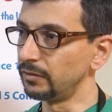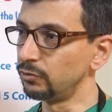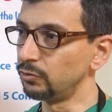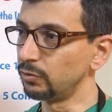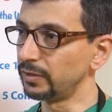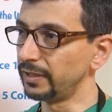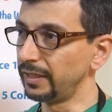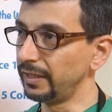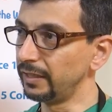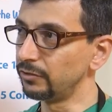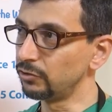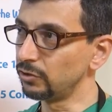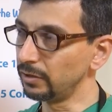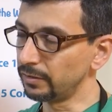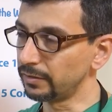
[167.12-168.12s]

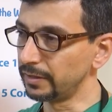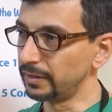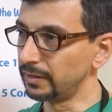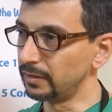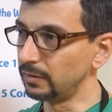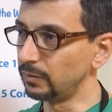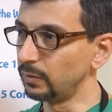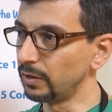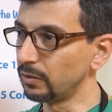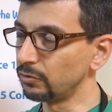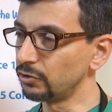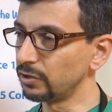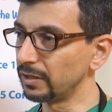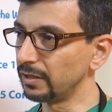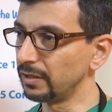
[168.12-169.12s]
Jordanian children with
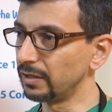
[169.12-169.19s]
congenital